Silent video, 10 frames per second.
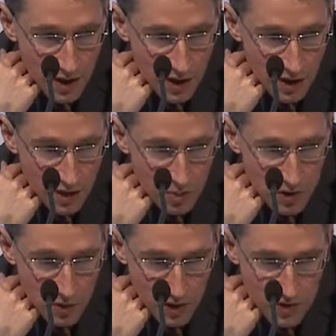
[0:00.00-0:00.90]
could be
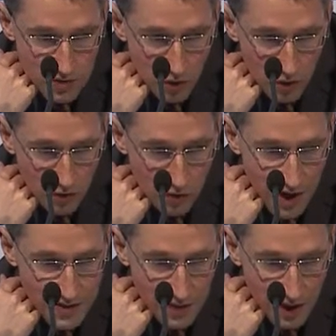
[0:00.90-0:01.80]
quite a strong
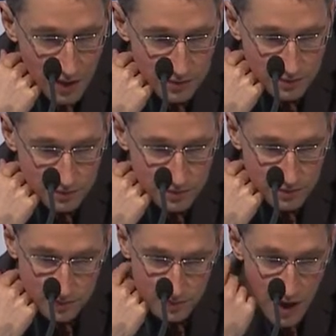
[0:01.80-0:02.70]
threat.
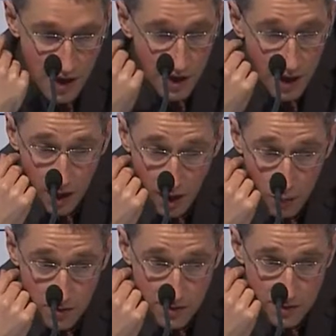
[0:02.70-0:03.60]
I wasn't